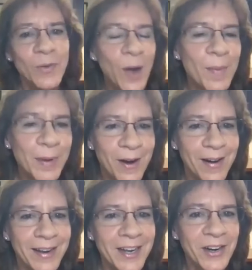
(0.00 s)
webinar
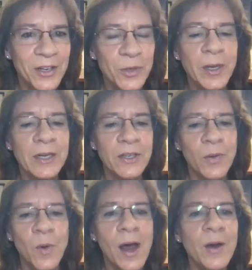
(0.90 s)
here, is because I
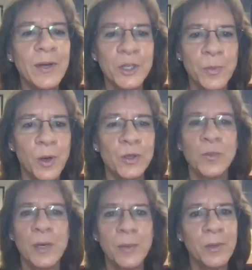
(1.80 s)
want to expose
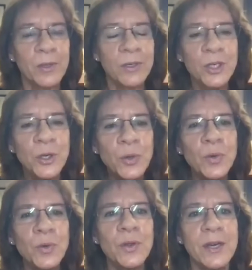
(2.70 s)
people
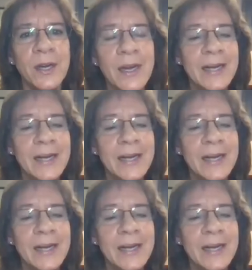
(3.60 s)
to the